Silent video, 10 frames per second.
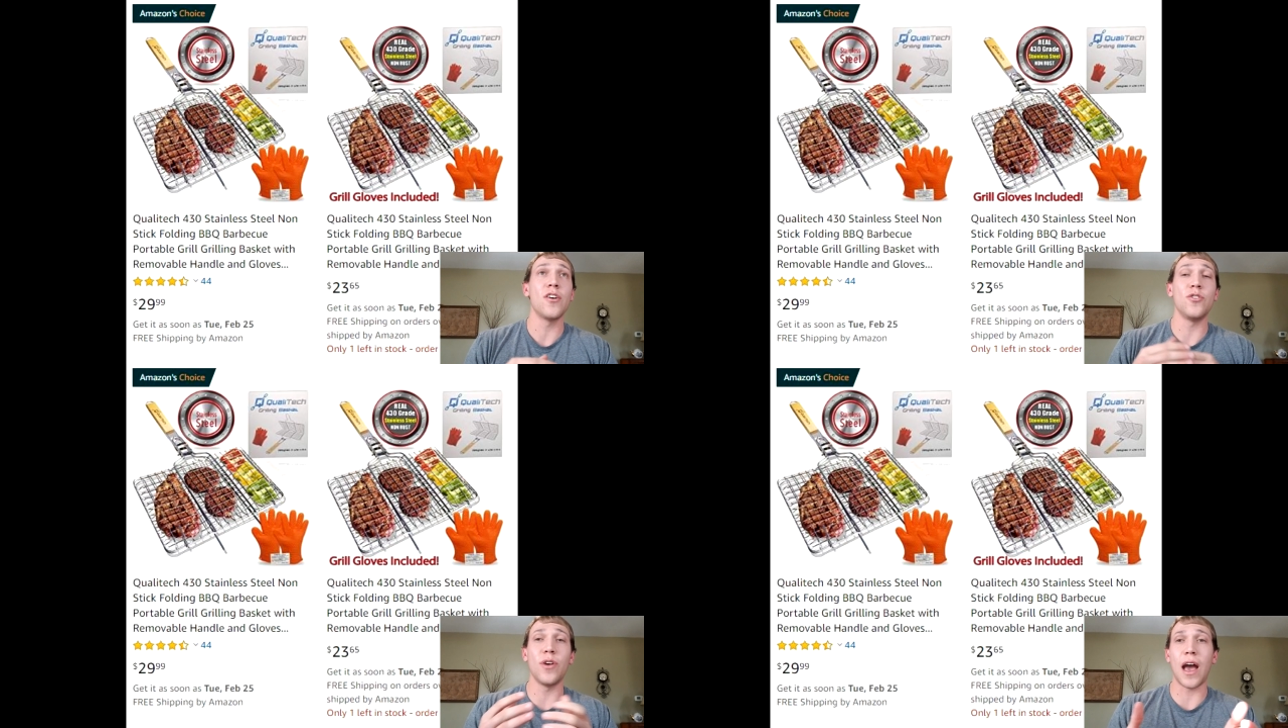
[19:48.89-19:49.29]

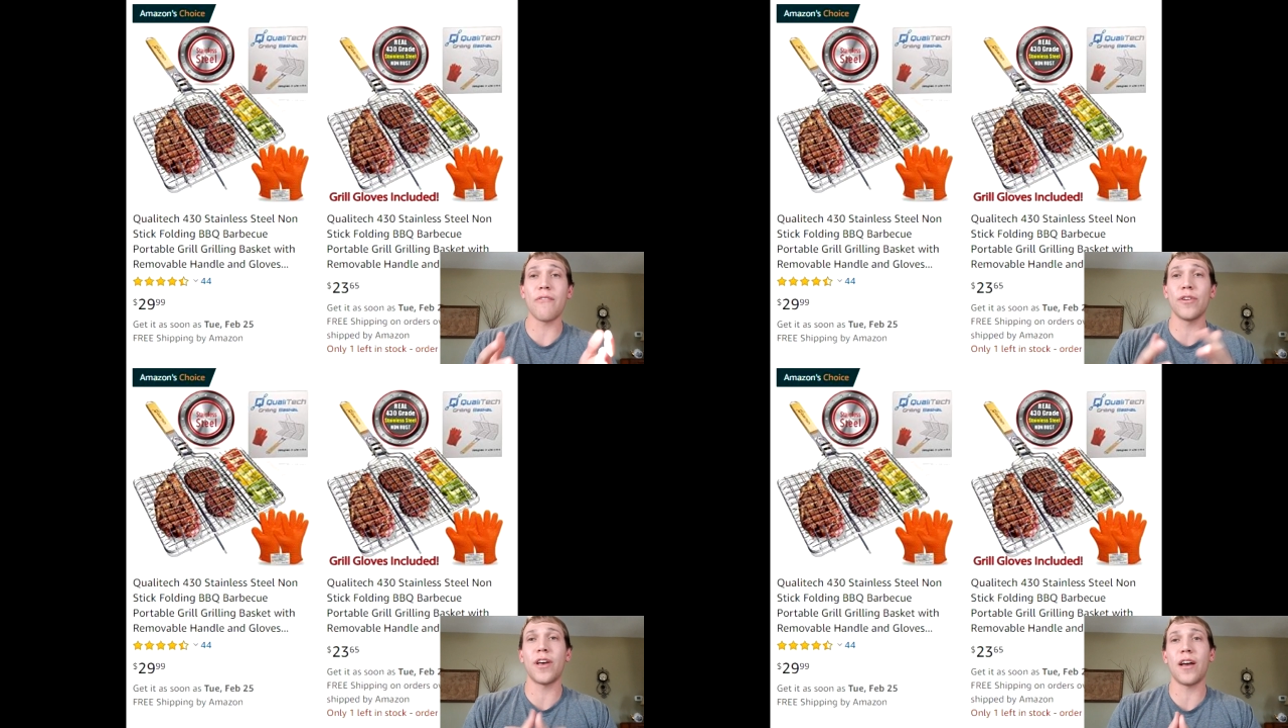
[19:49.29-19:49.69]
to
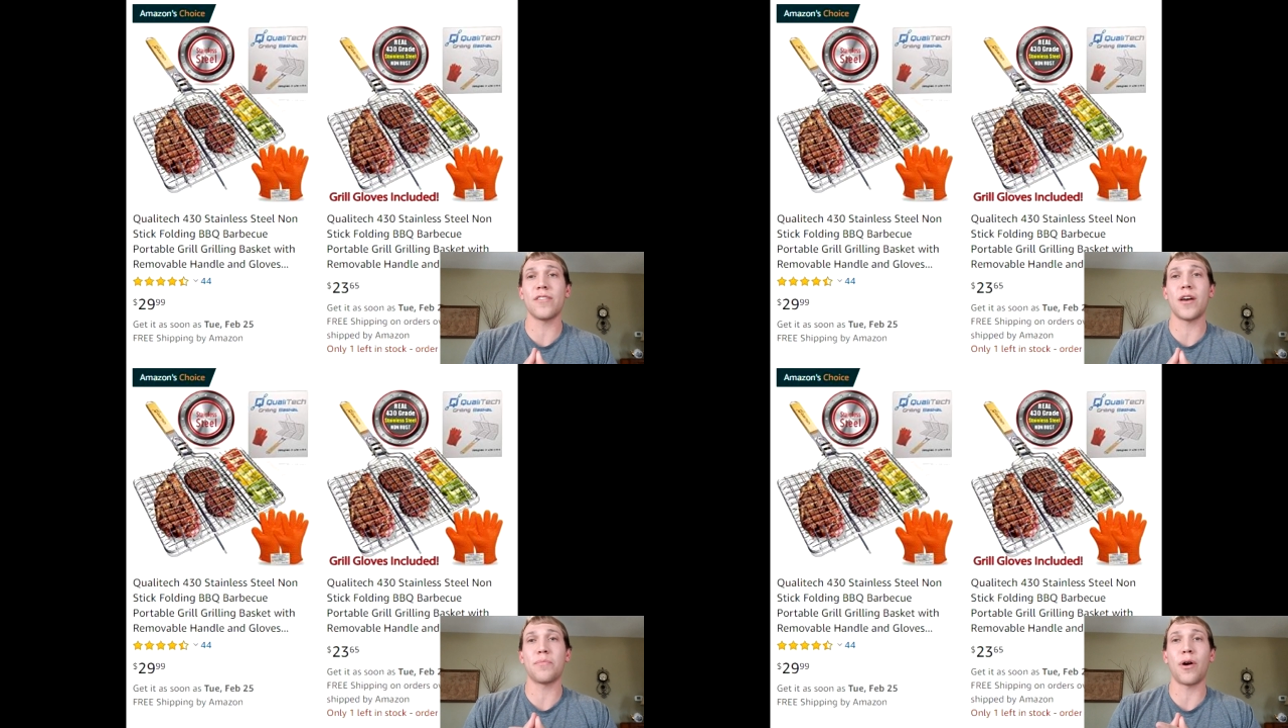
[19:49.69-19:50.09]
advertise
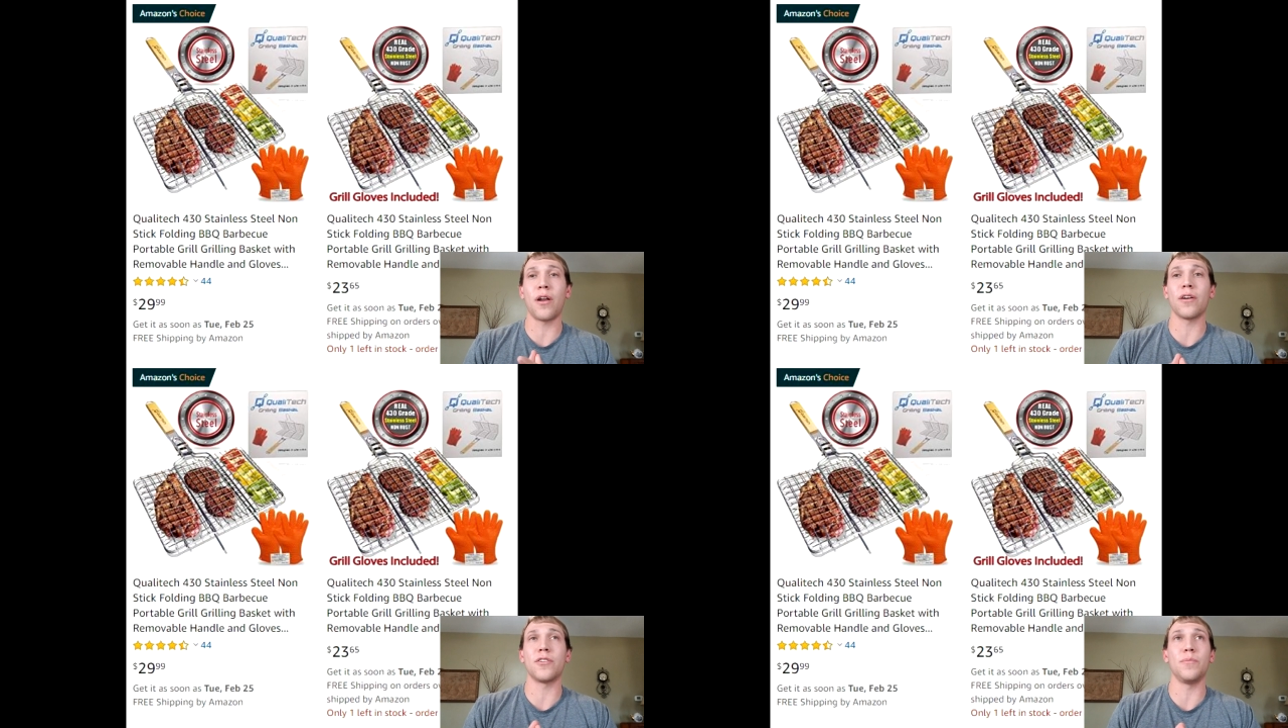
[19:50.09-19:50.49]
that
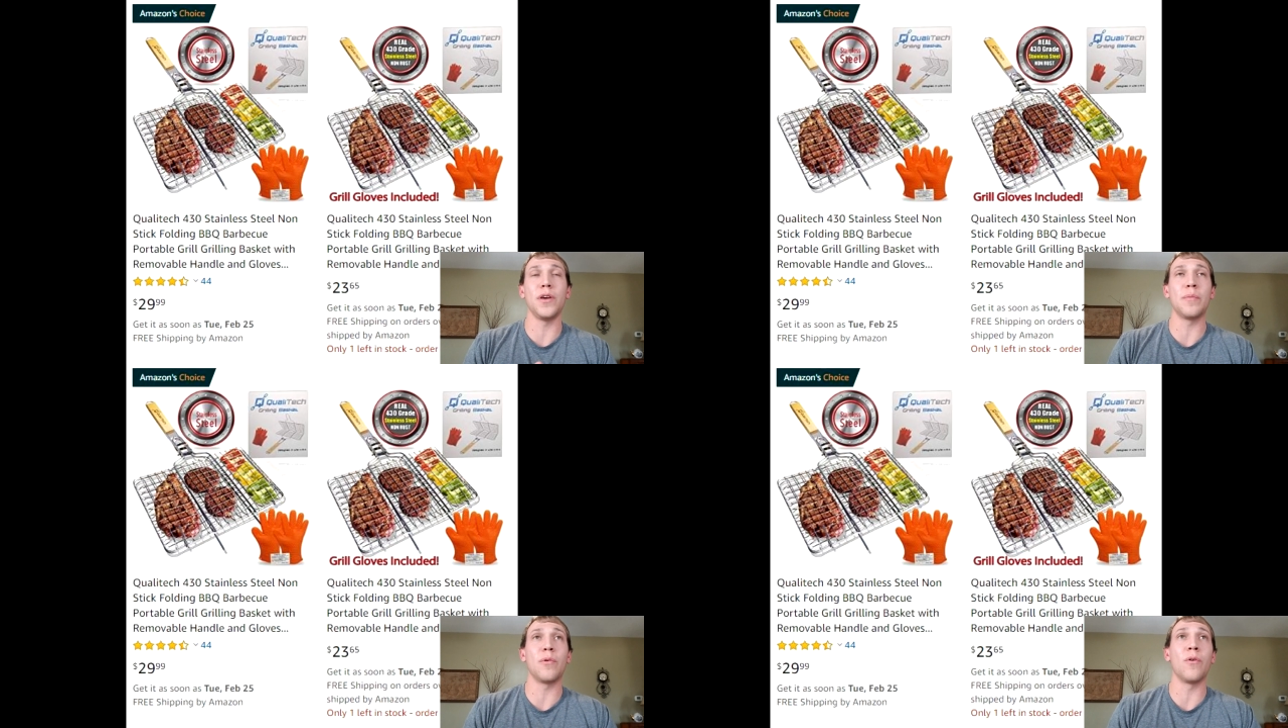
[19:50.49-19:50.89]
product to
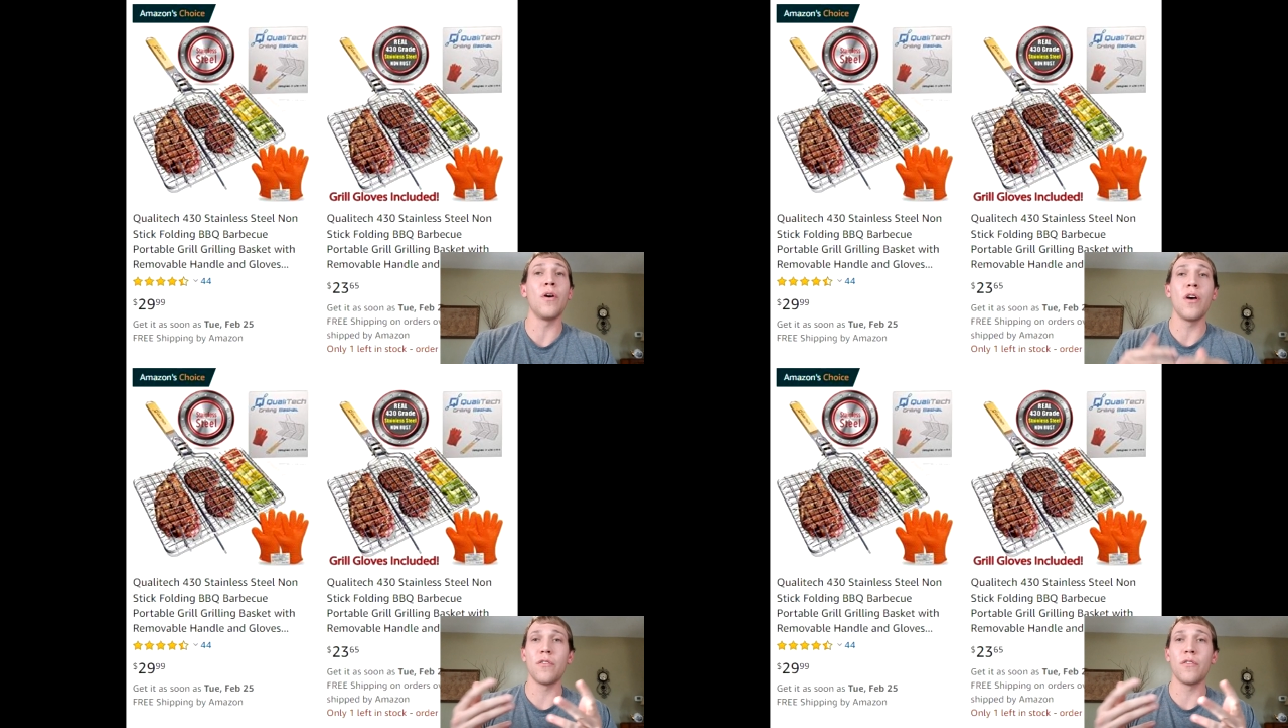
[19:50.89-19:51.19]
people